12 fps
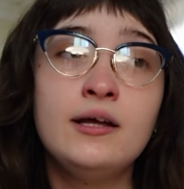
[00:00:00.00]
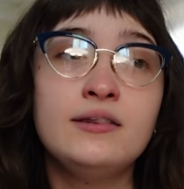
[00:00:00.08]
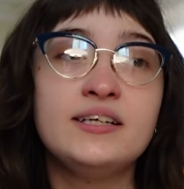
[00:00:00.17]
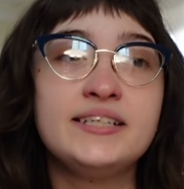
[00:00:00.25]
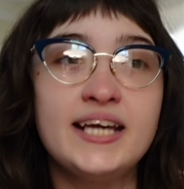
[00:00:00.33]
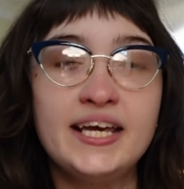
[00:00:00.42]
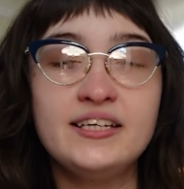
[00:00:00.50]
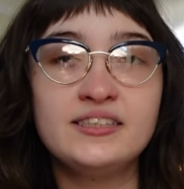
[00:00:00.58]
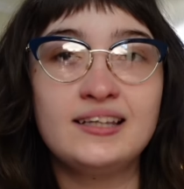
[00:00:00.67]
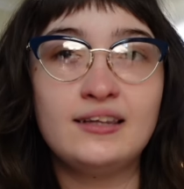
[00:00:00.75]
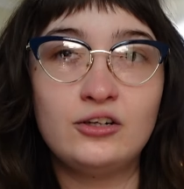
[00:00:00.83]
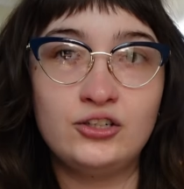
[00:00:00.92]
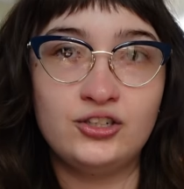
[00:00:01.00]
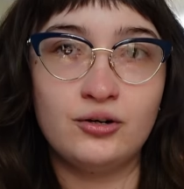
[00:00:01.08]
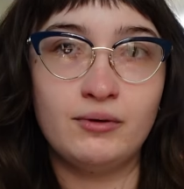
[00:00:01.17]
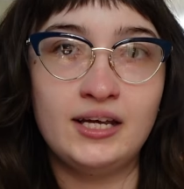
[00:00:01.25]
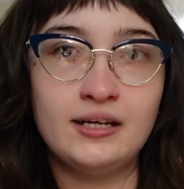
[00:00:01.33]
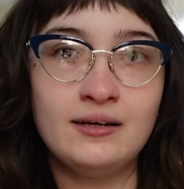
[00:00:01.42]
The takes that they're
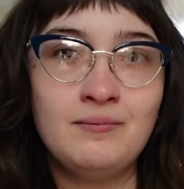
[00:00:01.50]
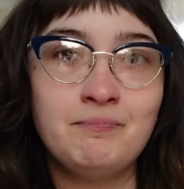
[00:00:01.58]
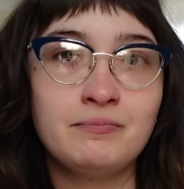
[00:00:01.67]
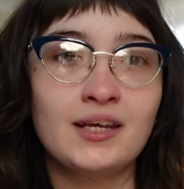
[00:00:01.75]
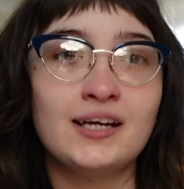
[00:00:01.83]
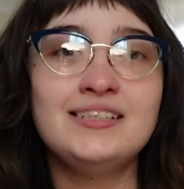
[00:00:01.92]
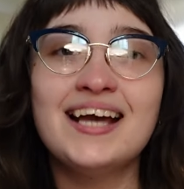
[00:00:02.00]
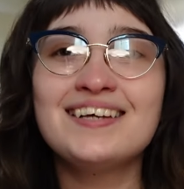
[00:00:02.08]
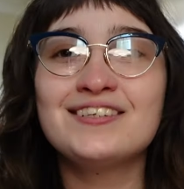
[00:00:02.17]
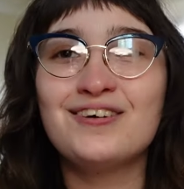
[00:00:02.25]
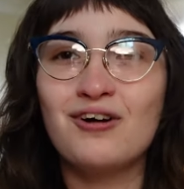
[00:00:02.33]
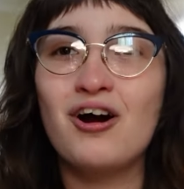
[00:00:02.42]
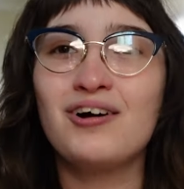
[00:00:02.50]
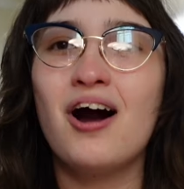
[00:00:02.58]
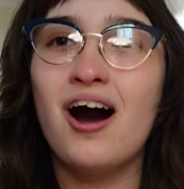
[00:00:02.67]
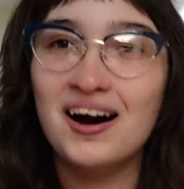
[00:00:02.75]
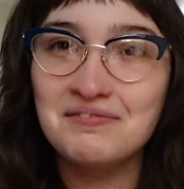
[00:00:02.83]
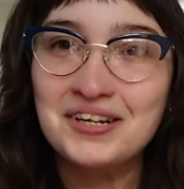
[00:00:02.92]
doing, yes, there are
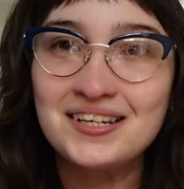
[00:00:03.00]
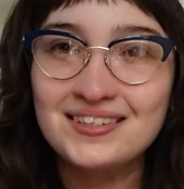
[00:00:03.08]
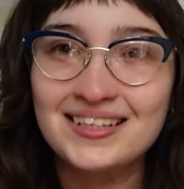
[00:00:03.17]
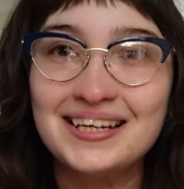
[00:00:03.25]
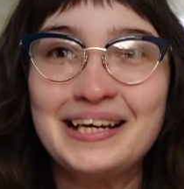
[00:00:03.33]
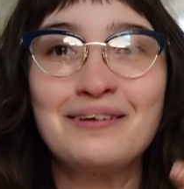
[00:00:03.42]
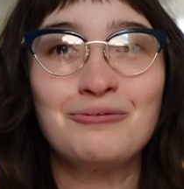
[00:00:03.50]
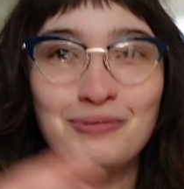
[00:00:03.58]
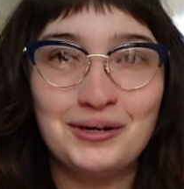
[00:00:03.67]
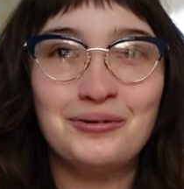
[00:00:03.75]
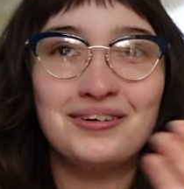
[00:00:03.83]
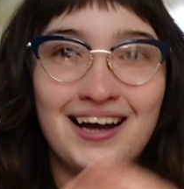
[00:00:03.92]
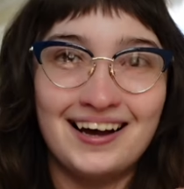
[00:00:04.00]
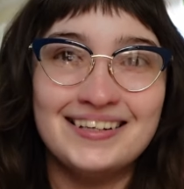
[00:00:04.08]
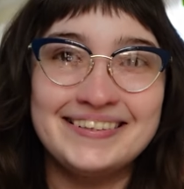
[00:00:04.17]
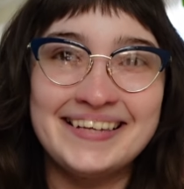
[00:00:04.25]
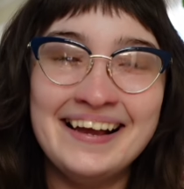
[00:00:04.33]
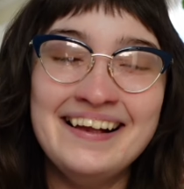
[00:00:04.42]
obviously real
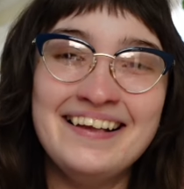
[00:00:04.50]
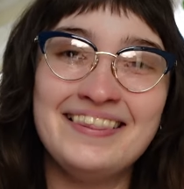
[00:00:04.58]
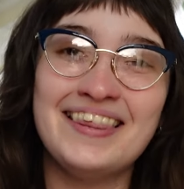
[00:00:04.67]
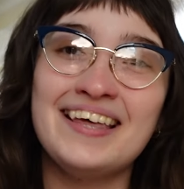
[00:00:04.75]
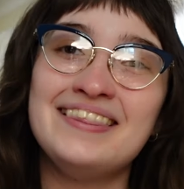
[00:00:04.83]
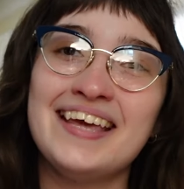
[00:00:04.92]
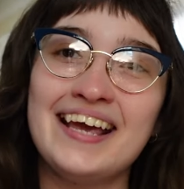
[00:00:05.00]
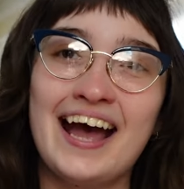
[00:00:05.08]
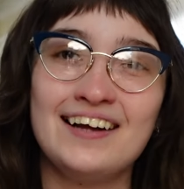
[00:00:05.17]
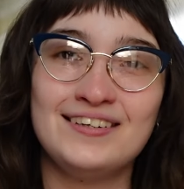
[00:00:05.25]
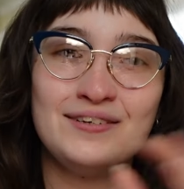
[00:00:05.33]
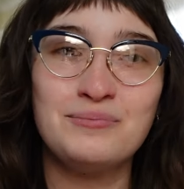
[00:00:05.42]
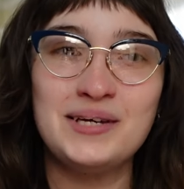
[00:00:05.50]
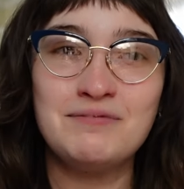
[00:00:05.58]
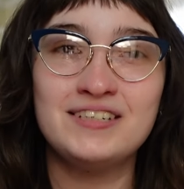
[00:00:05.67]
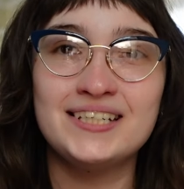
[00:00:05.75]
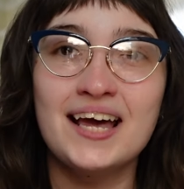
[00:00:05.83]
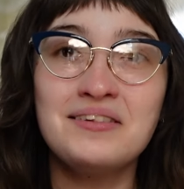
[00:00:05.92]
cuts that they had to weave
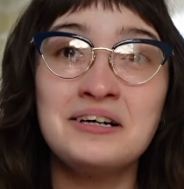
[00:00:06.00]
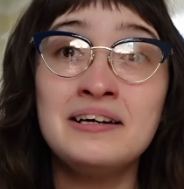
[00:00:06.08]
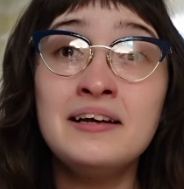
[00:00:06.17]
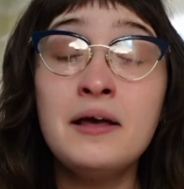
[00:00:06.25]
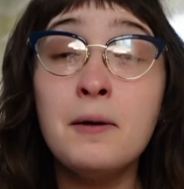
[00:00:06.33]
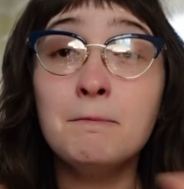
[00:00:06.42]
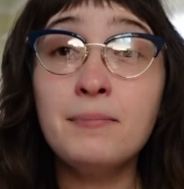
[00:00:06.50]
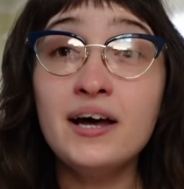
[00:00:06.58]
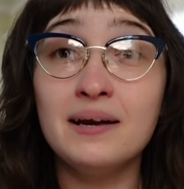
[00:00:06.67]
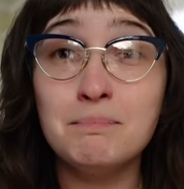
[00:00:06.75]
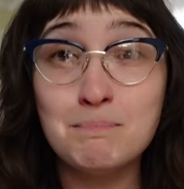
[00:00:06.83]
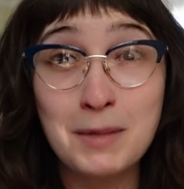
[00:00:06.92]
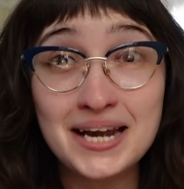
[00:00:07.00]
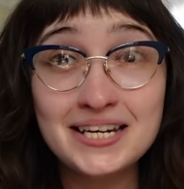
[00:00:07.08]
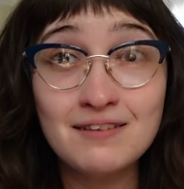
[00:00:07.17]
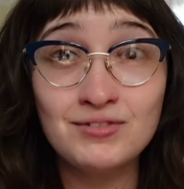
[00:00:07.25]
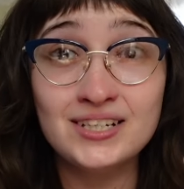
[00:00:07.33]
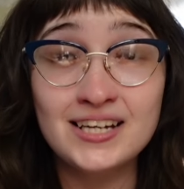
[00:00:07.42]
together, but
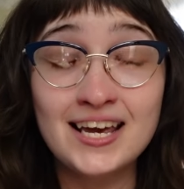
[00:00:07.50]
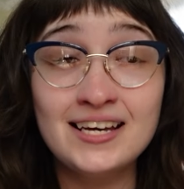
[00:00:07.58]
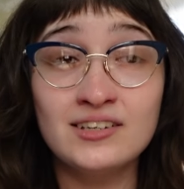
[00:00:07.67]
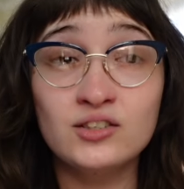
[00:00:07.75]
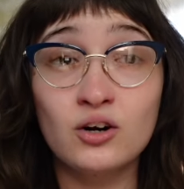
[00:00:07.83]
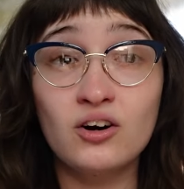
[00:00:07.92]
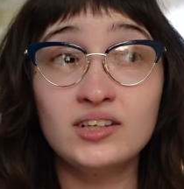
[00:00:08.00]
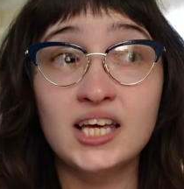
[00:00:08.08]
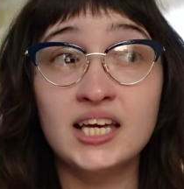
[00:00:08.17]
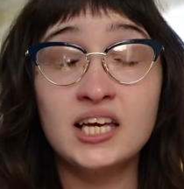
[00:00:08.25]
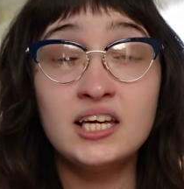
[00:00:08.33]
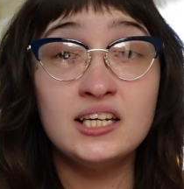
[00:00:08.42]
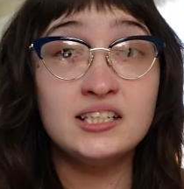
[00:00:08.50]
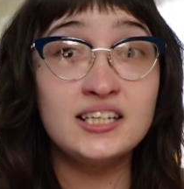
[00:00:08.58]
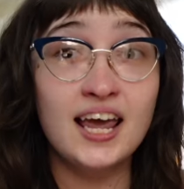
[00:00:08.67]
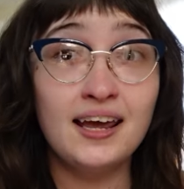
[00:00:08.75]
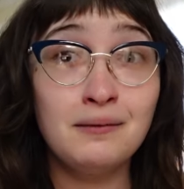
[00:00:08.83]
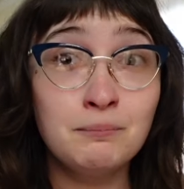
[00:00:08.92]
many of the takes are like
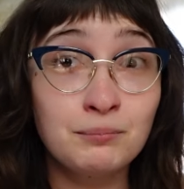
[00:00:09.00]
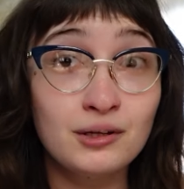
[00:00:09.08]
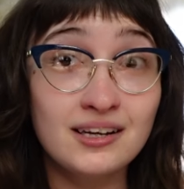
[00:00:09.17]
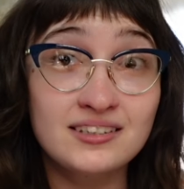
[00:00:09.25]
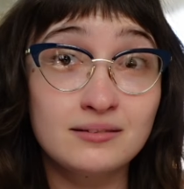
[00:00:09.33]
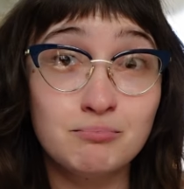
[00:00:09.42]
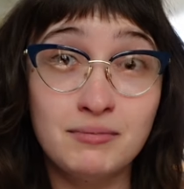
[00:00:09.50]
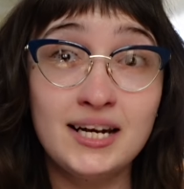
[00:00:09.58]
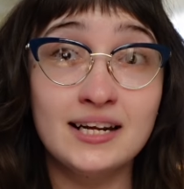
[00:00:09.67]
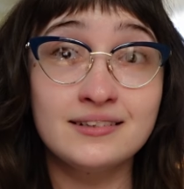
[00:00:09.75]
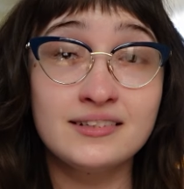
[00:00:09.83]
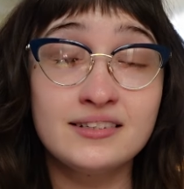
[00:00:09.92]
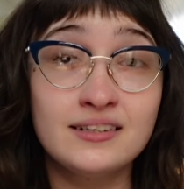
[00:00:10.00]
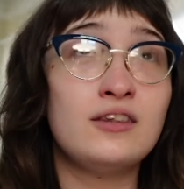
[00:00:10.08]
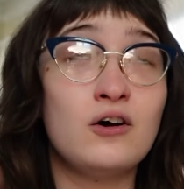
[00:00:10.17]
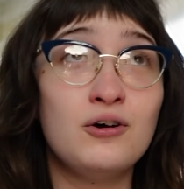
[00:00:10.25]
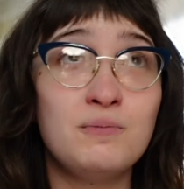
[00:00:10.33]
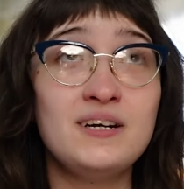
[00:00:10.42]
10 plus minutes.
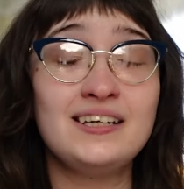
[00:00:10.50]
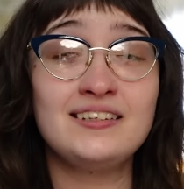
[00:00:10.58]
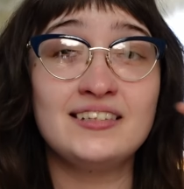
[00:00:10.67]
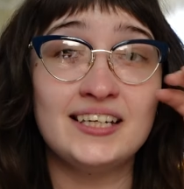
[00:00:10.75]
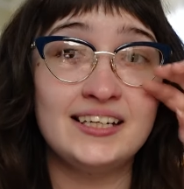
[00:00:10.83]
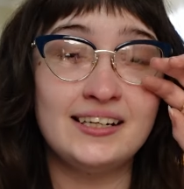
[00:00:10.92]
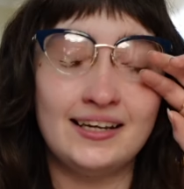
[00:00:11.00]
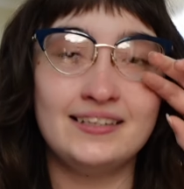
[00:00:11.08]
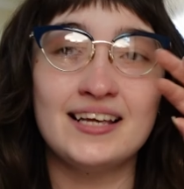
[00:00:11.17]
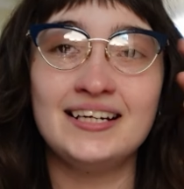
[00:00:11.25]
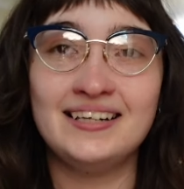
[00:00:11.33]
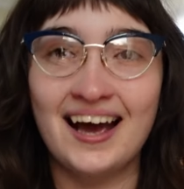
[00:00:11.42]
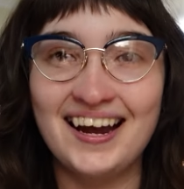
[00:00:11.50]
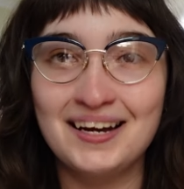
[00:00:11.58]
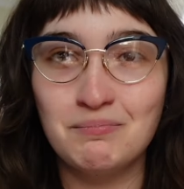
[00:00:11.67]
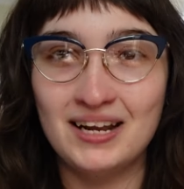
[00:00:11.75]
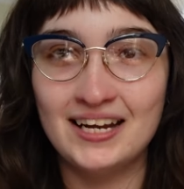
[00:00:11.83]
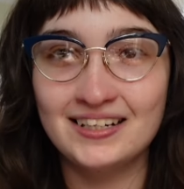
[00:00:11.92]
The opening scene is a
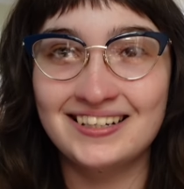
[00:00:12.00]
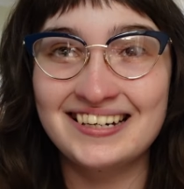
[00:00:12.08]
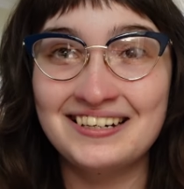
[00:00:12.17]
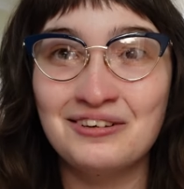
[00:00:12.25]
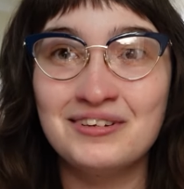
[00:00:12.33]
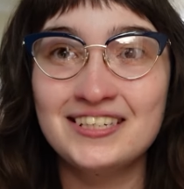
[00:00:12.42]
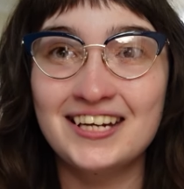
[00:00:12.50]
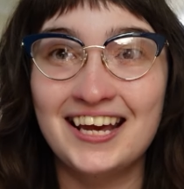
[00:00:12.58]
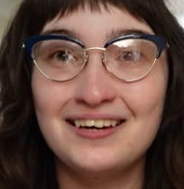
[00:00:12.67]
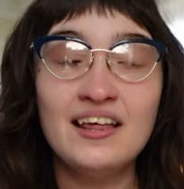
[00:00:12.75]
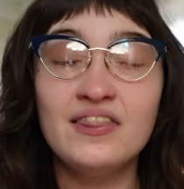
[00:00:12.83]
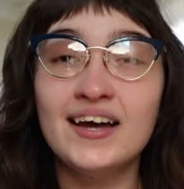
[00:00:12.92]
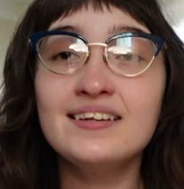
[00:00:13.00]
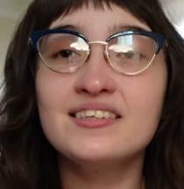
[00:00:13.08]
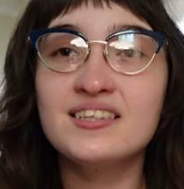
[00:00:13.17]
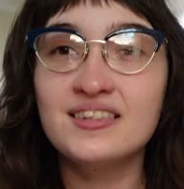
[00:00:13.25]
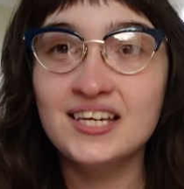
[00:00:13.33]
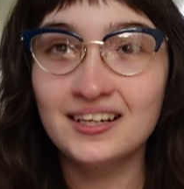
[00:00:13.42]
9-minute continuous take.
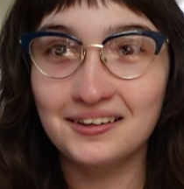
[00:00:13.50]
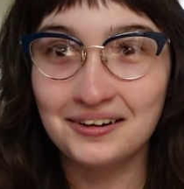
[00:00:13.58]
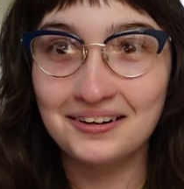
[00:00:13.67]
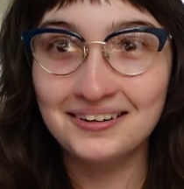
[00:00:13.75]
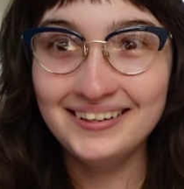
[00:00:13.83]
That's theater.